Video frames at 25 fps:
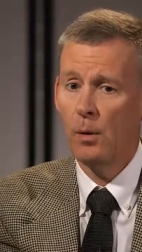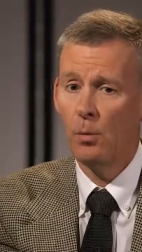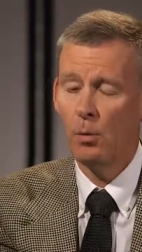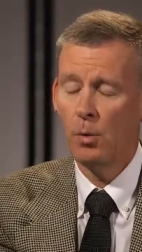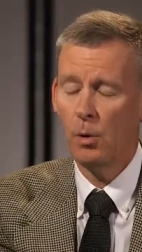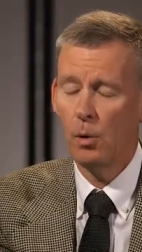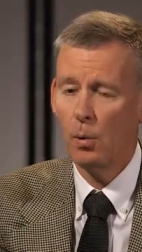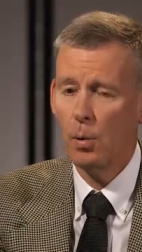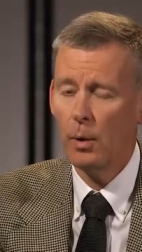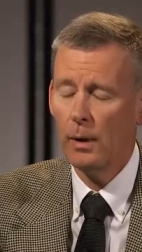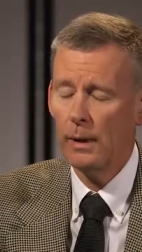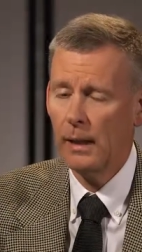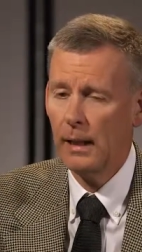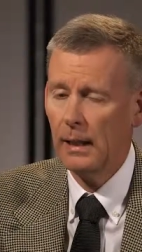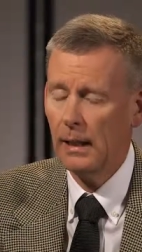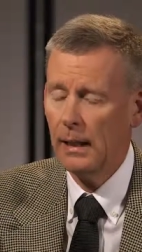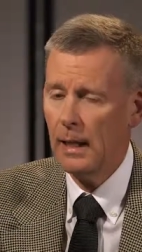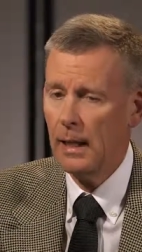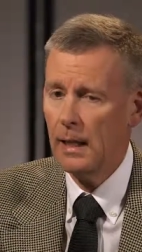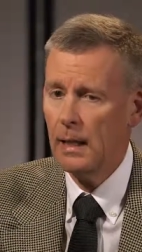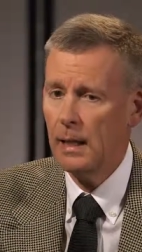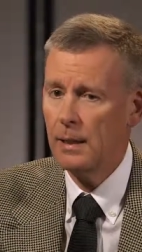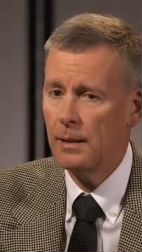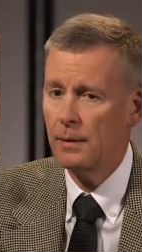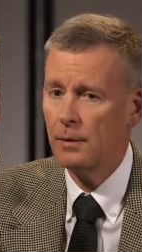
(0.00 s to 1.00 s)
We're working
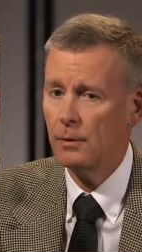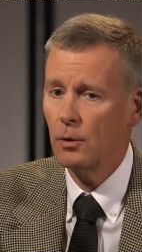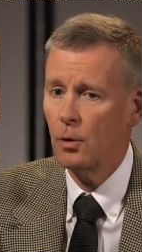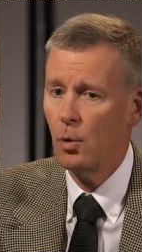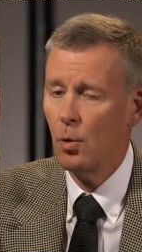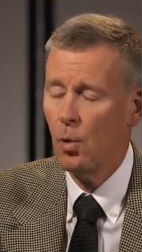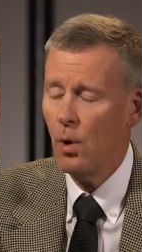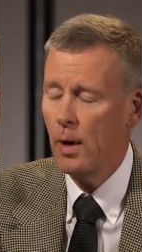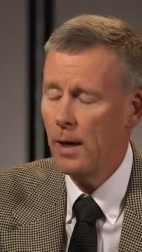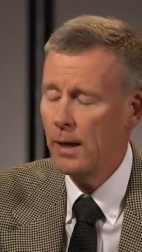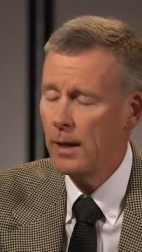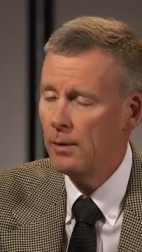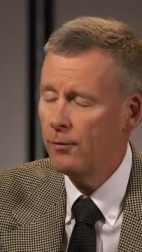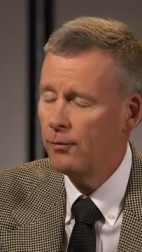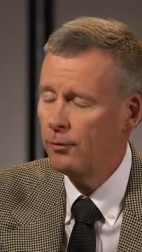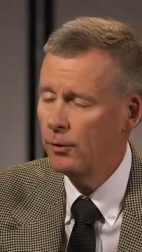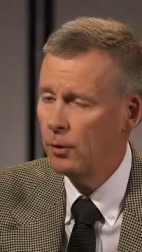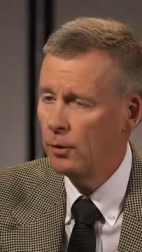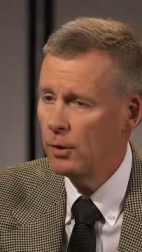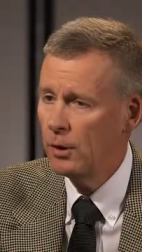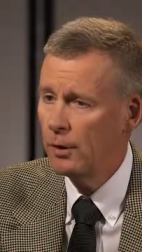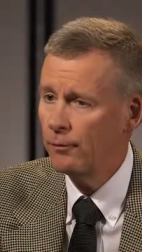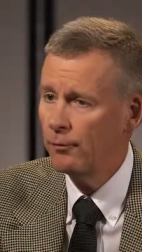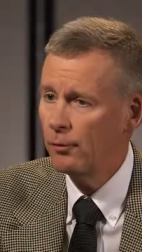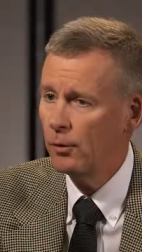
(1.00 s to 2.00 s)
on quite a
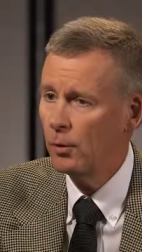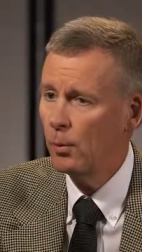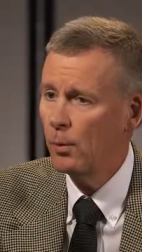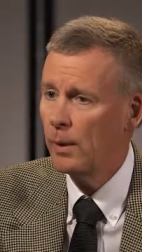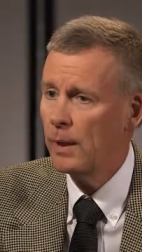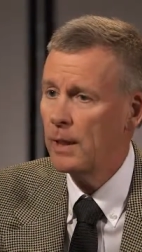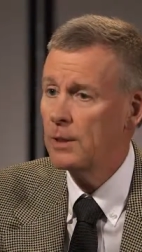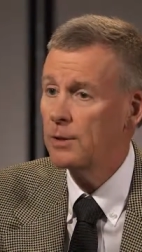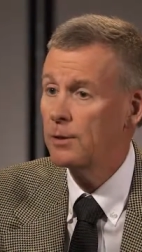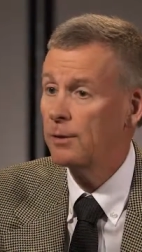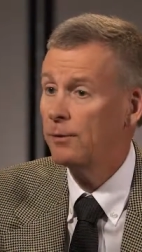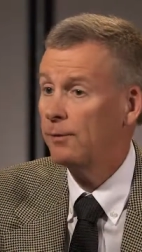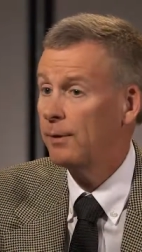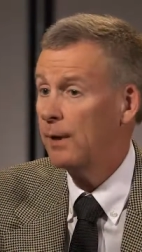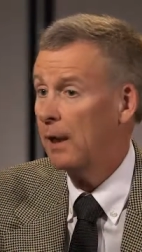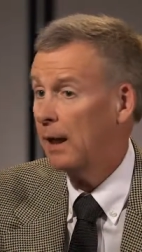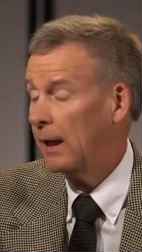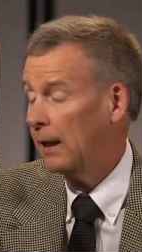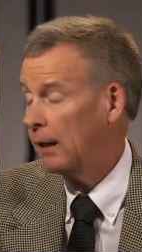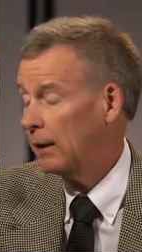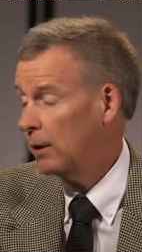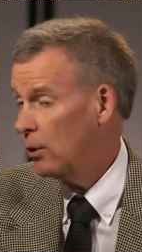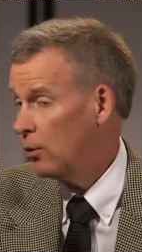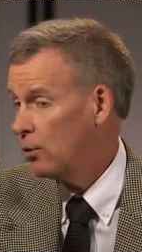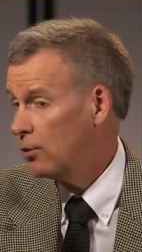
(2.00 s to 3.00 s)
few different ways of
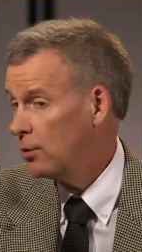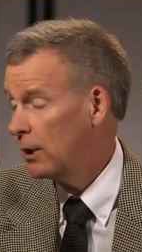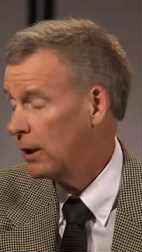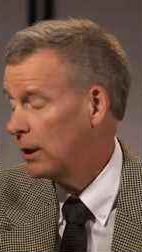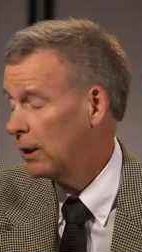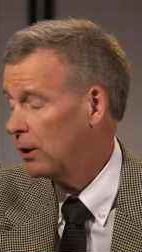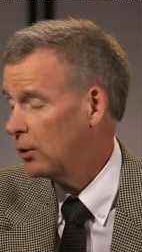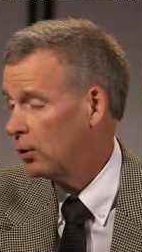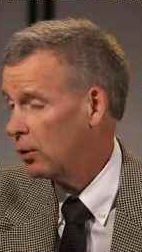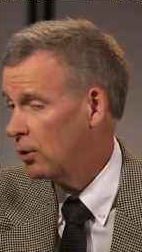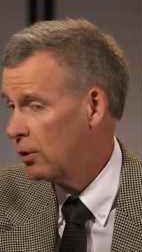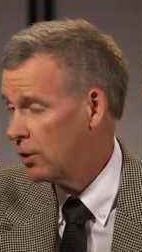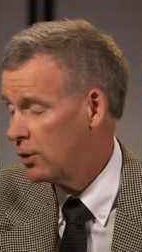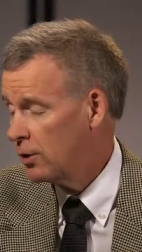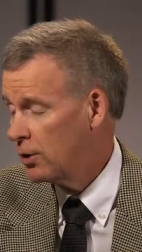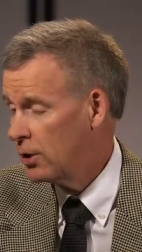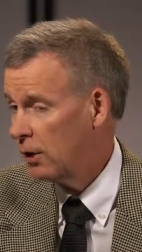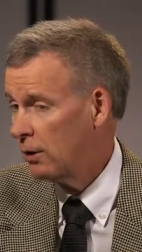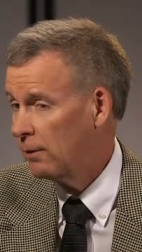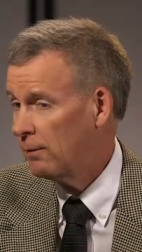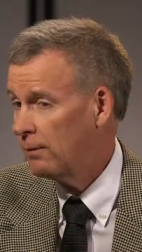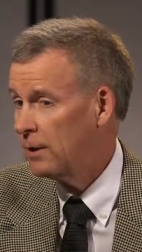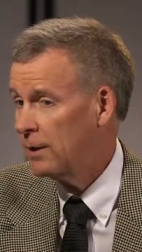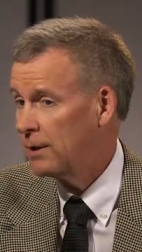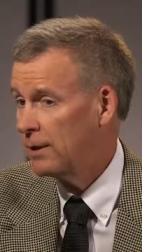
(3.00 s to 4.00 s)
diagnosing
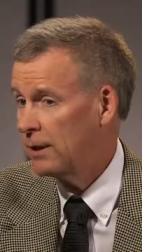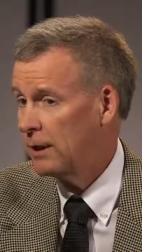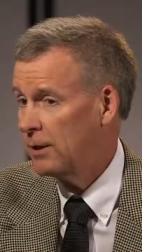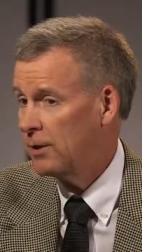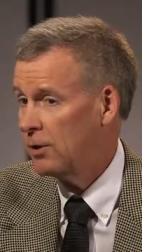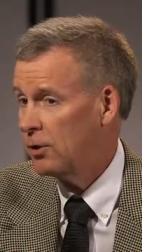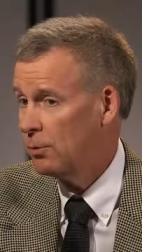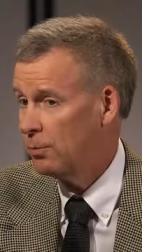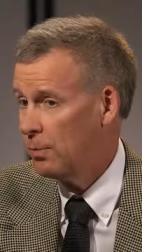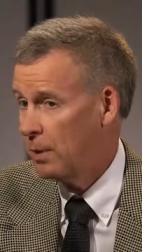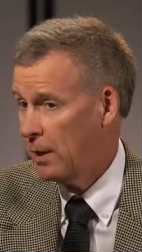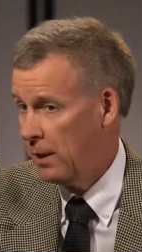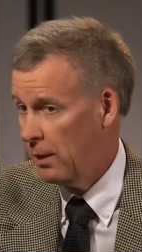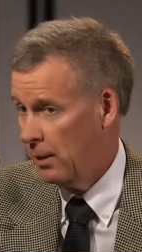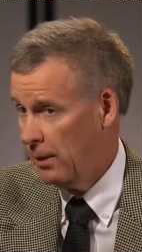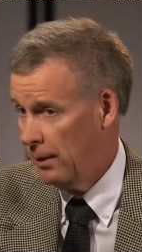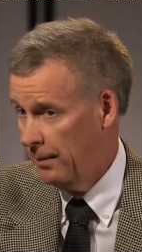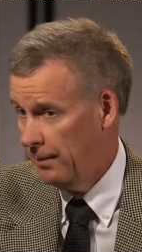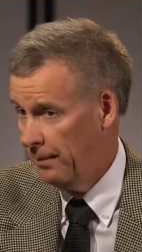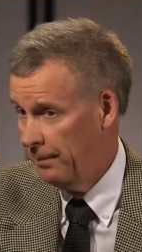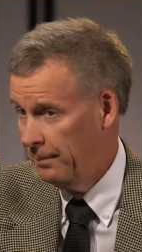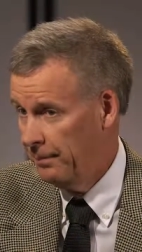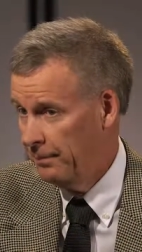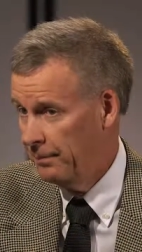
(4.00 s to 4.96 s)
neurodegenerative diseases better